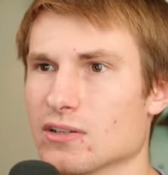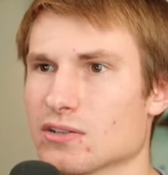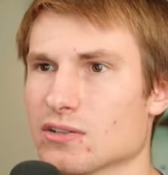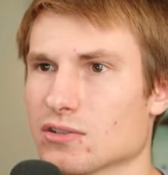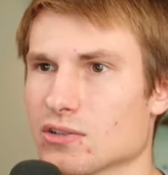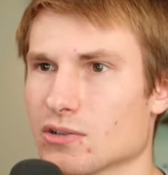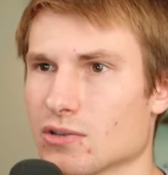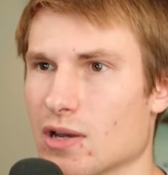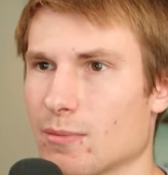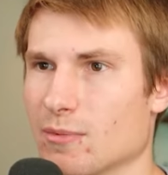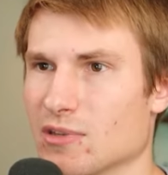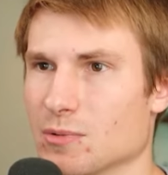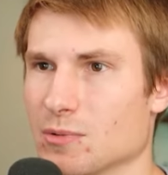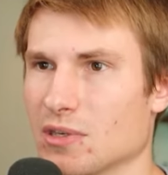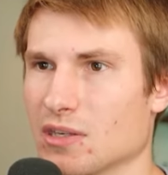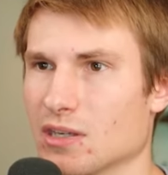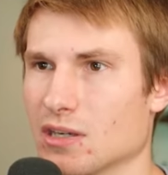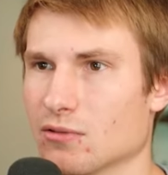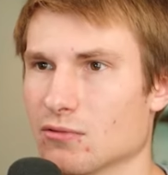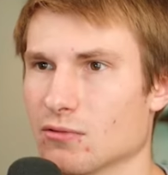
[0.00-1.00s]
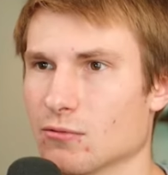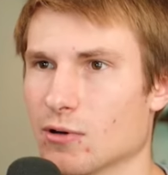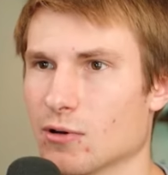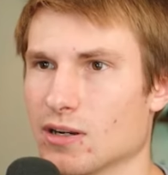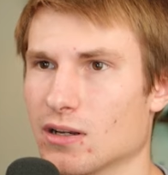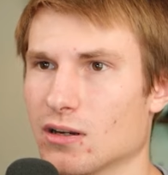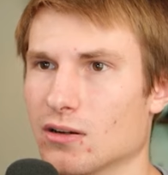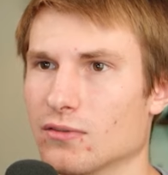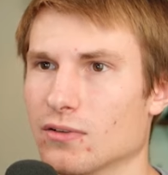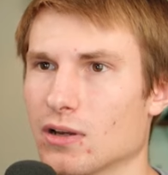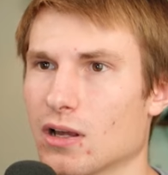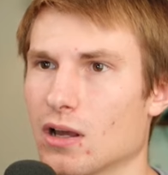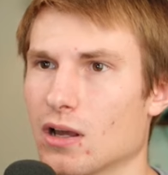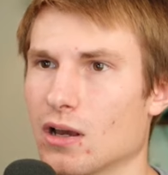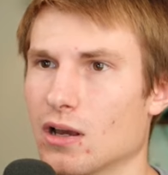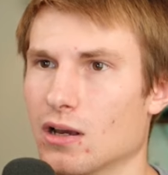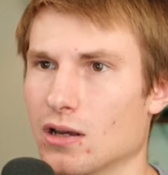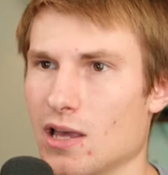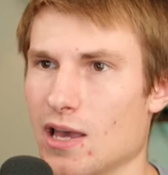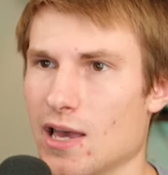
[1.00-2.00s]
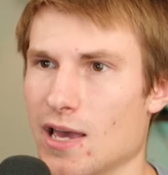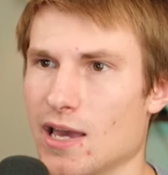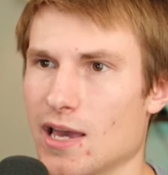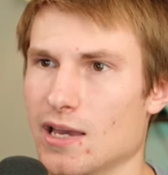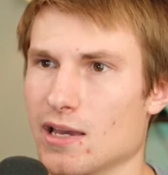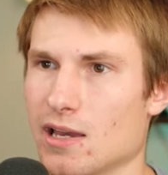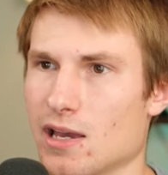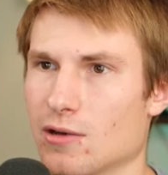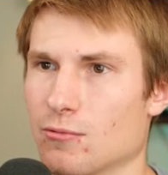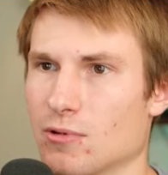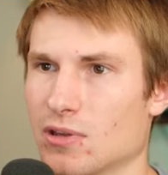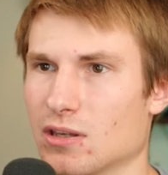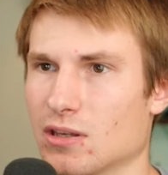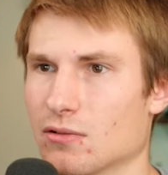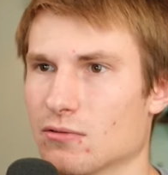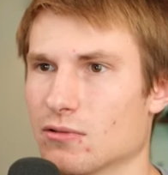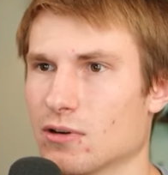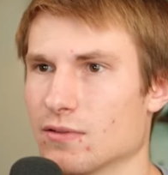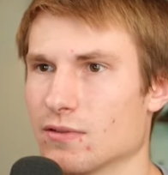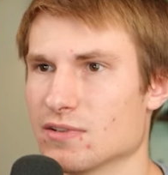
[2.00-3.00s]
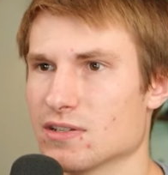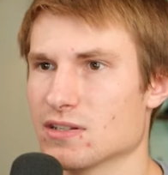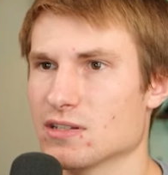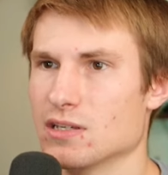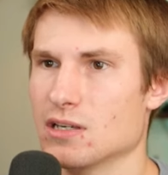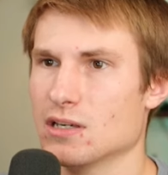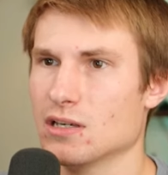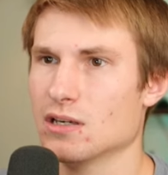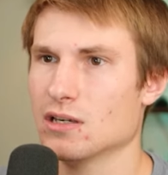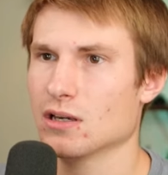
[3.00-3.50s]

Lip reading: So that means we can get rid of A and we can get rid of C.